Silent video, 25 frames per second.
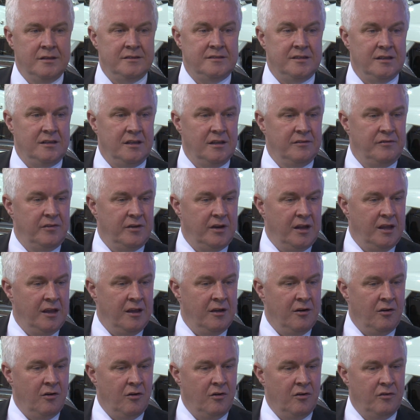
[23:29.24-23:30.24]

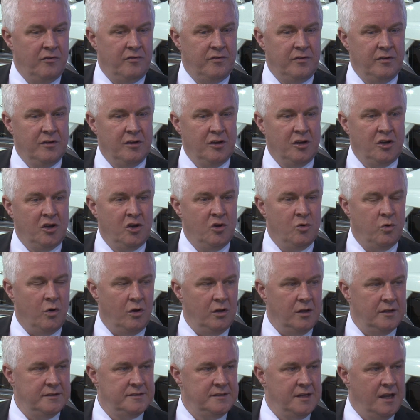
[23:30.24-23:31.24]
delivery of
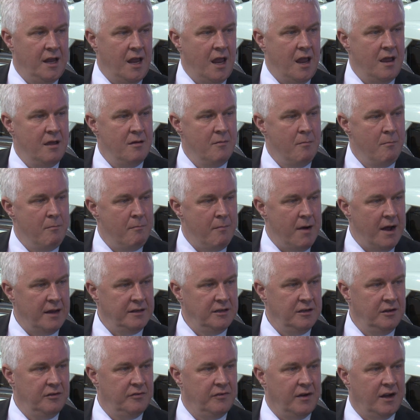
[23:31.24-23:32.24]
quality
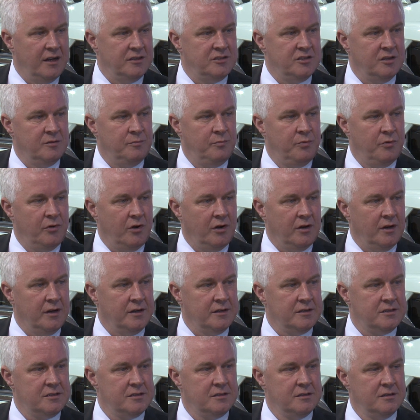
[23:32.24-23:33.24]
manufactured
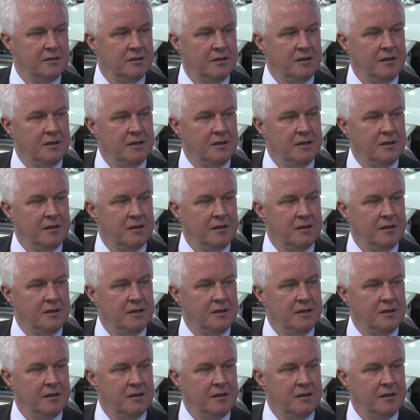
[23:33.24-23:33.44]
products